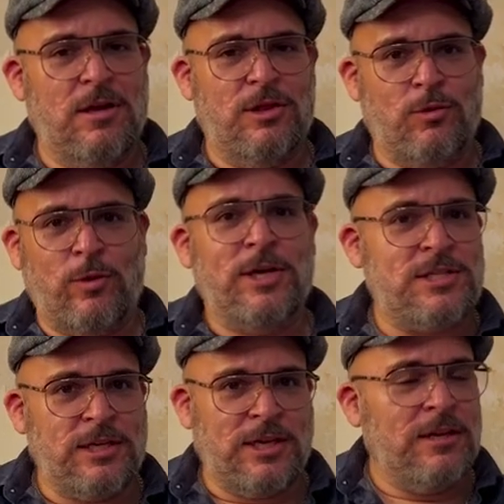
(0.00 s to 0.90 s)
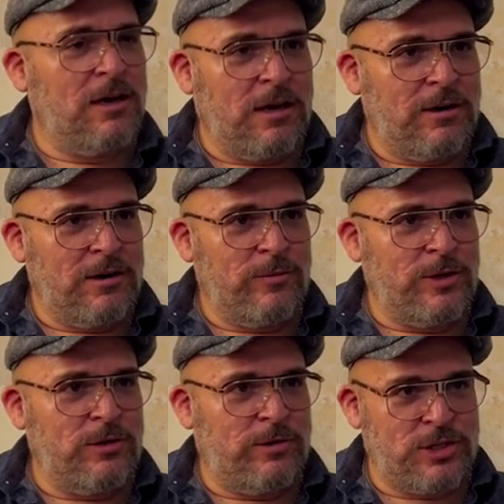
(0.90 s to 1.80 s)
The one is in kindergarten when
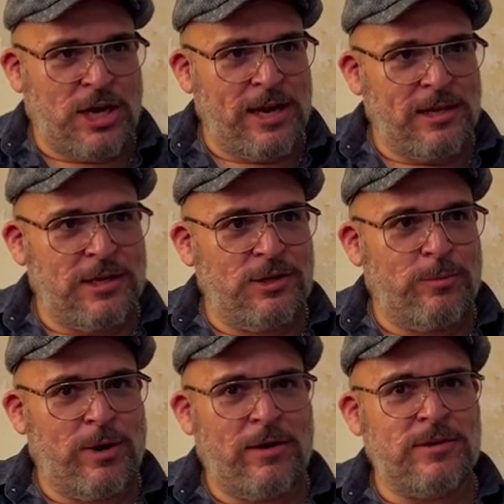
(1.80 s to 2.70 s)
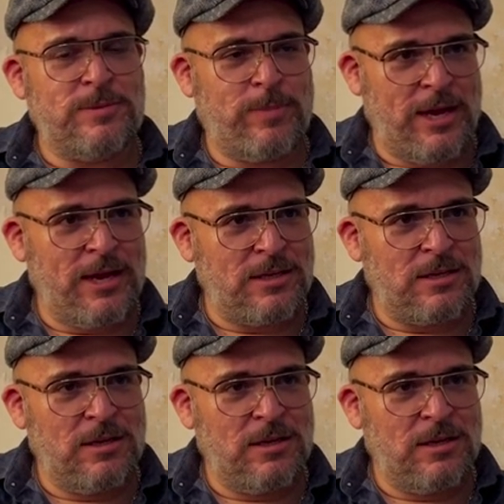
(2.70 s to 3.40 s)
you're a child and your parents pay it.